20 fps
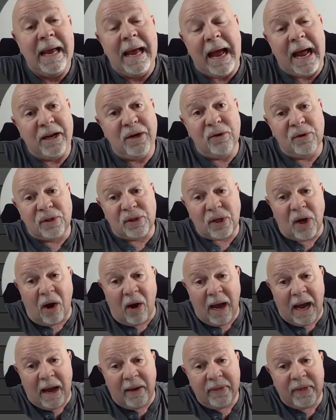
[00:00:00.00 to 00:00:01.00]
And you saw
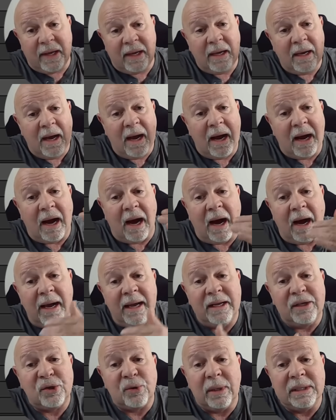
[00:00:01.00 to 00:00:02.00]
how the
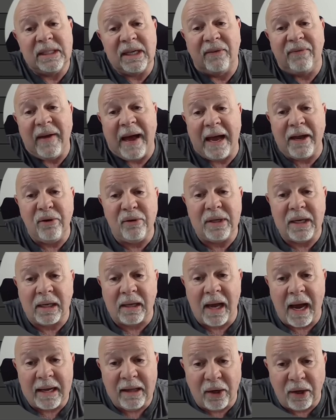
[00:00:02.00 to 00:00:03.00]
intrinsic value
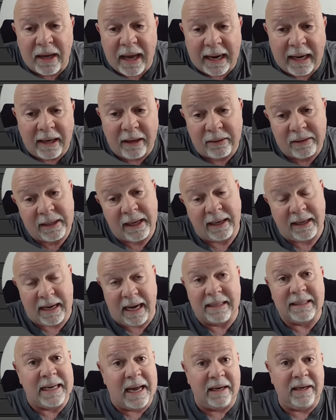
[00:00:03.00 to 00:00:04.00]
declined. Look at it. It
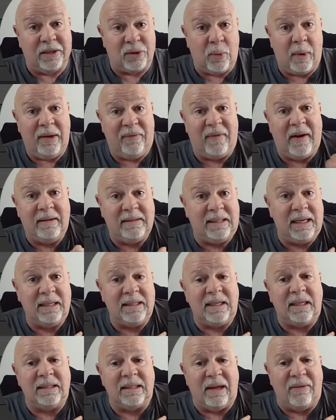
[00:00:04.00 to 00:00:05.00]
got down to 25 cents
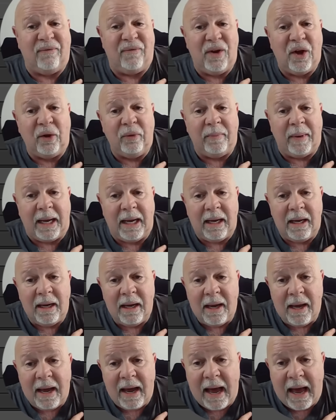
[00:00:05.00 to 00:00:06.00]
because they filled me.
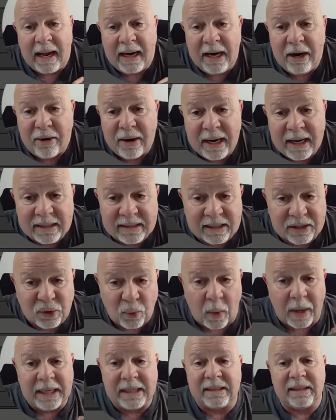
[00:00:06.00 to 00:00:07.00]
And here it is at
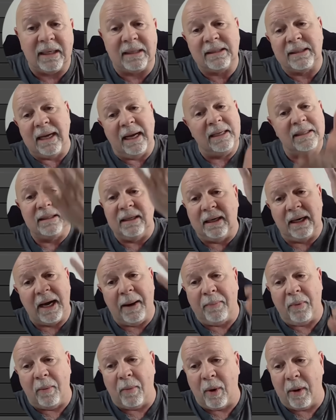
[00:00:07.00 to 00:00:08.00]
26 cents in a
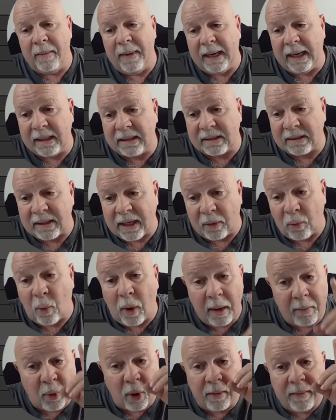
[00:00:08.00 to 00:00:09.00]
couple more minutes. In
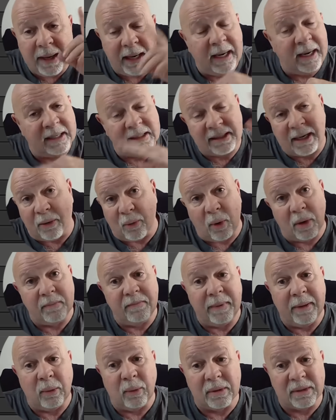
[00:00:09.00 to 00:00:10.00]
one more minute, it's going to
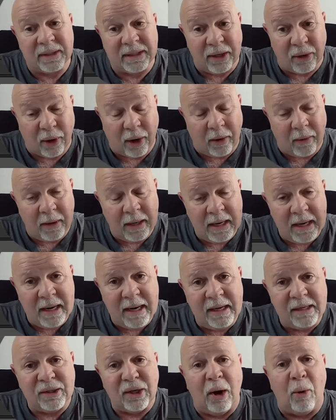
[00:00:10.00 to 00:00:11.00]
be worth zero.
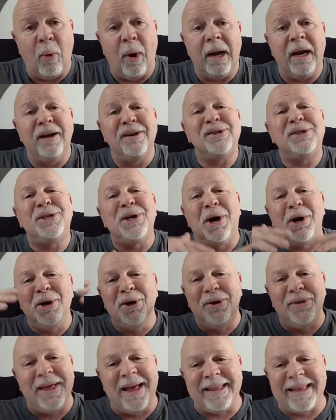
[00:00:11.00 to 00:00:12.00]
So I wanted to show
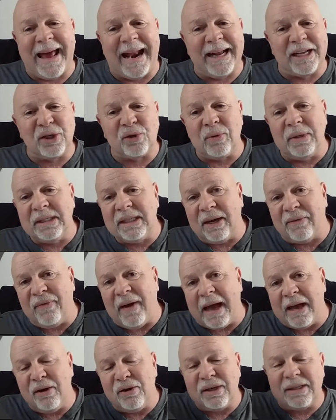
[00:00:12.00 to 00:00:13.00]
you that that extrinsic
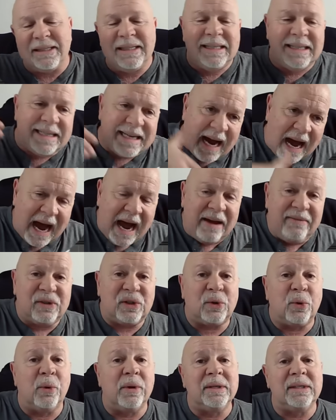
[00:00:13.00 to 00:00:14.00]
value just dives
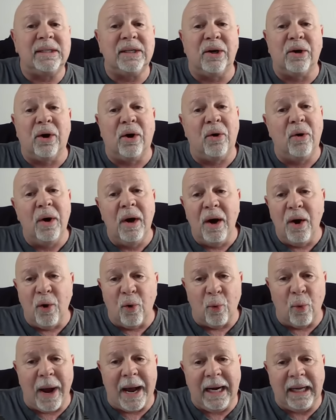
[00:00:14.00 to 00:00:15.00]
towards zero
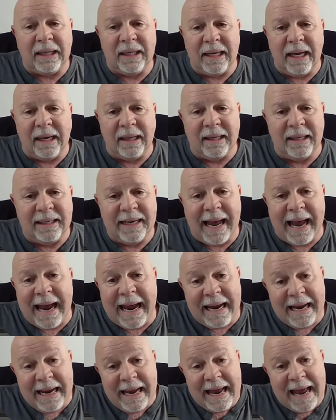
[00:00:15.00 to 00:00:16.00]
right at the end of the
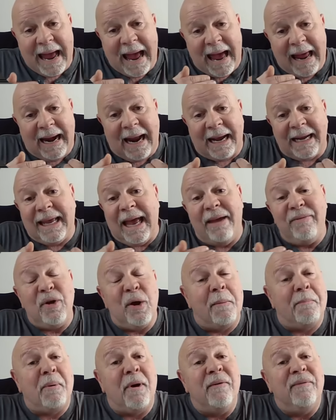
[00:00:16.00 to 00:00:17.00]
day. And I gave you
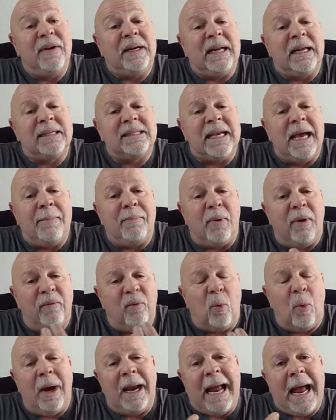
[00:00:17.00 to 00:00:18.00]
a perfect example of
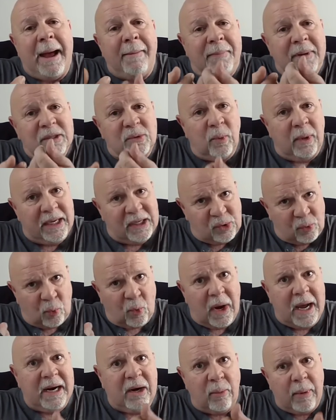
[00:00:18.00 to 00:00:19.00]
what happens when it's
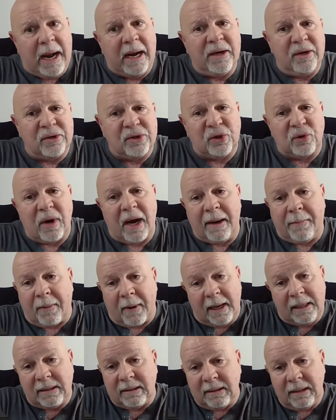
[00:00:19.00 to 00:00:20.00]
right around your strike
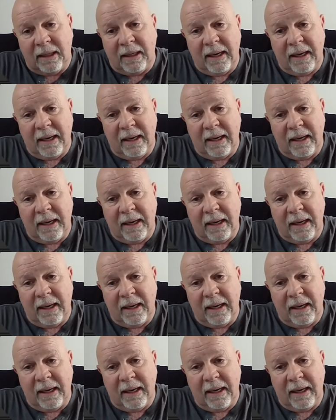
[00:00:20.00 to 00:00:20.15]
price.